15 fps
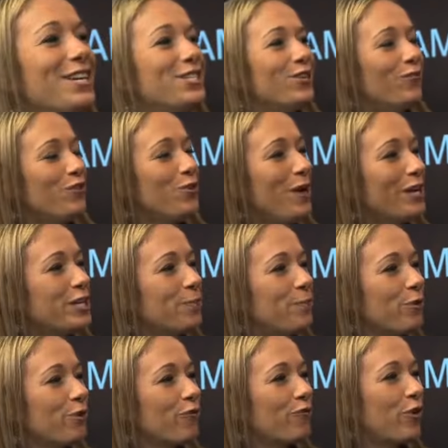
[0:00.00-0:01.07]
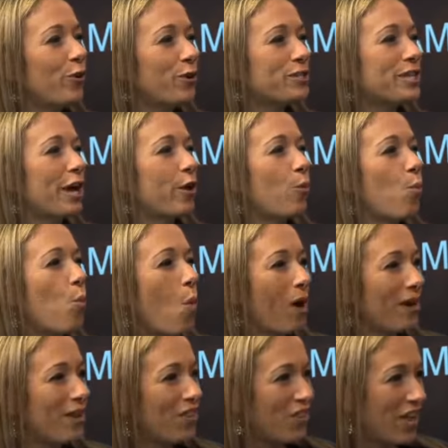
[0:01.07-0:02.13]
So if you had to put your focus on
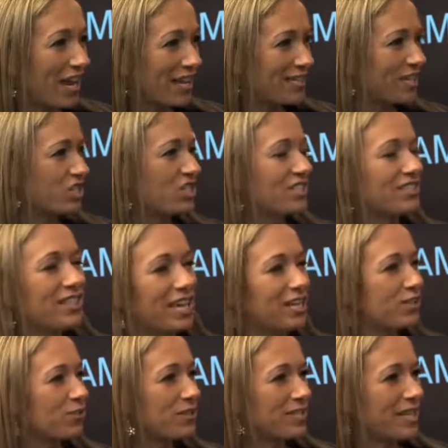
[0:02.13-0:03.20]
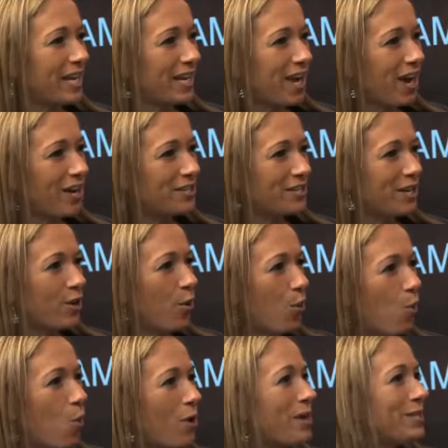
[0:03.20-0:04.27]
one thing, such as links or site content,
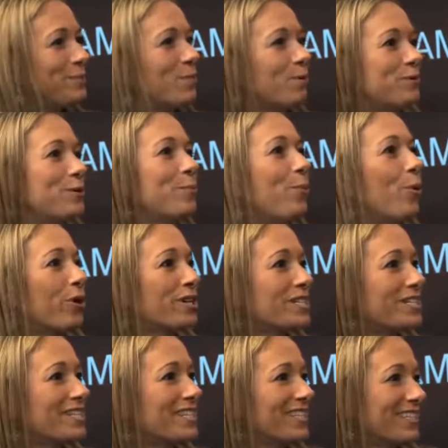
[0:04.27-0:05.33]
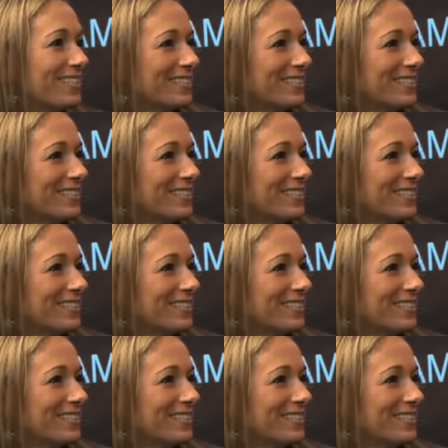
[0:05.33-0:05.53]
what is most important?